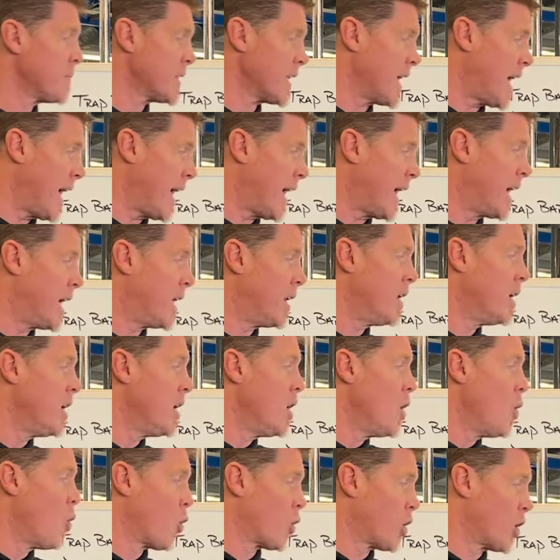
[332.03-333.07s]
And
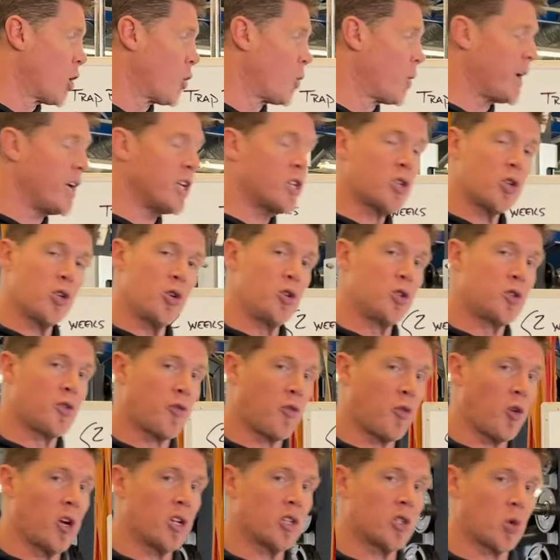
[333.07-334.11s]
we're gonna reintroduce
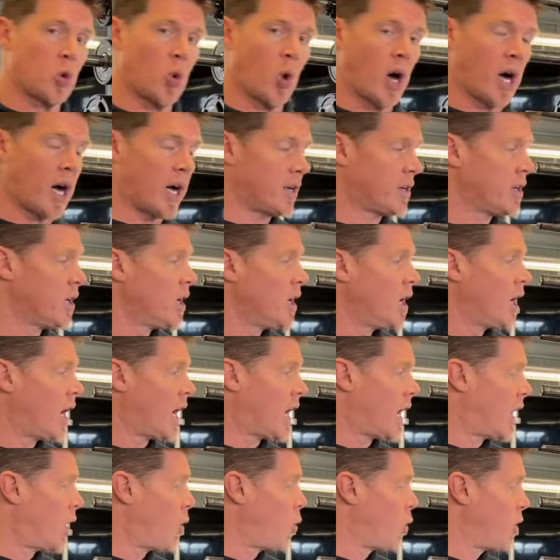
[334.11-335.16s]
front squat
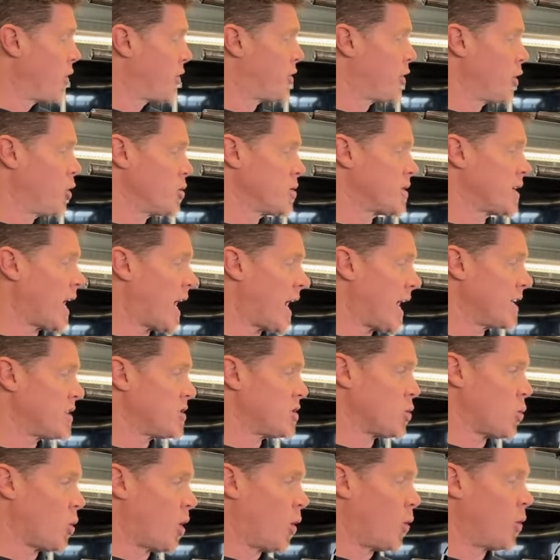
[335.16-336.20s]
with those guys as
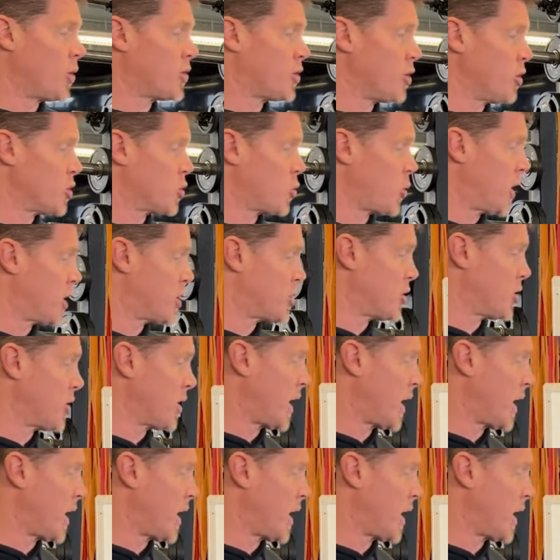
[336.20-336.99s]
well, with those redshirt